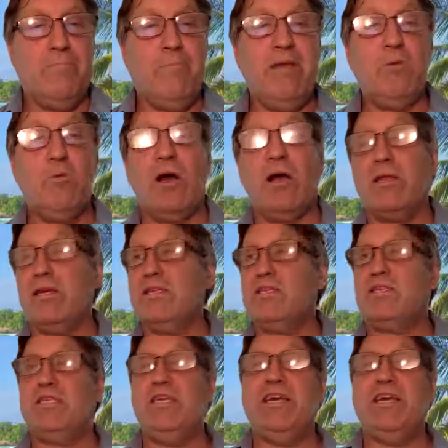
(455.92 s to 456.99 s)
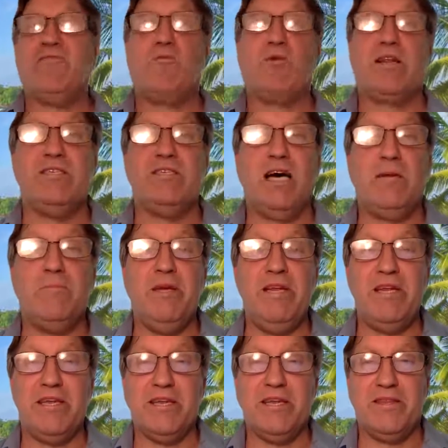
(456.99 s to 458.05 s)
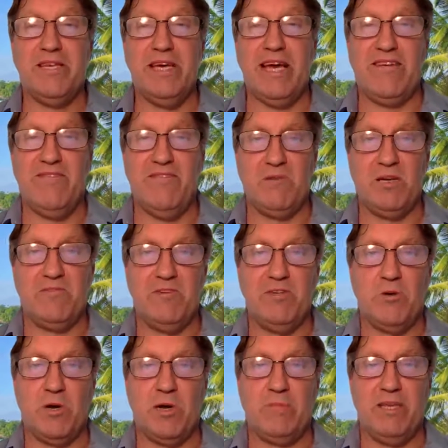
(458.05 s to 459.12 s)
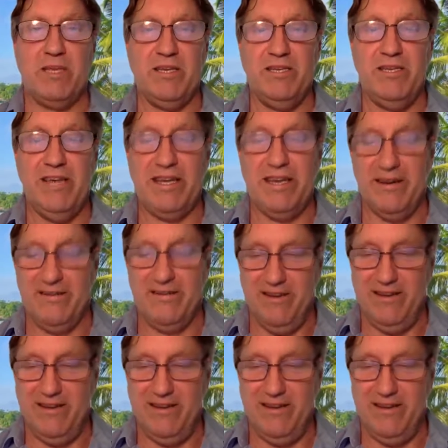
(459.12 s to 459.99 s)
Be well and see everyone at town meeting, and thank you very much for joining me. Take care.